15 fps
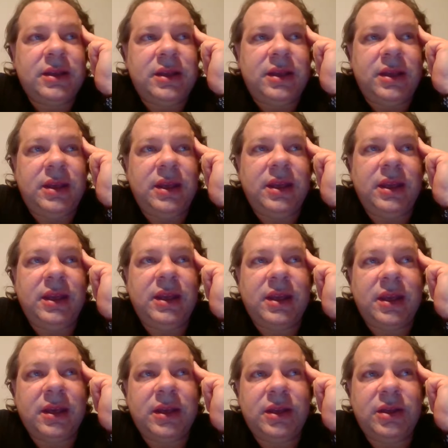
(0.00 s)

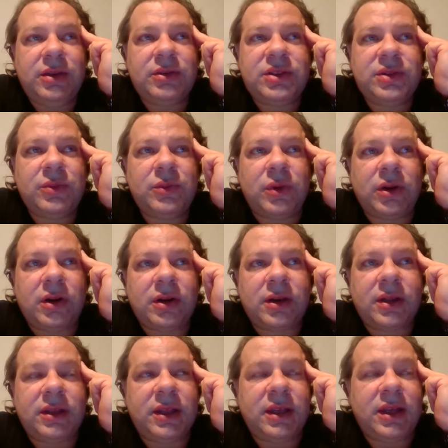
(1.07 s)
He used to work
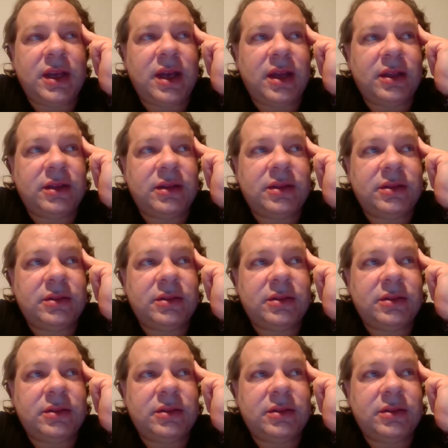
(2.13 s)
and then he got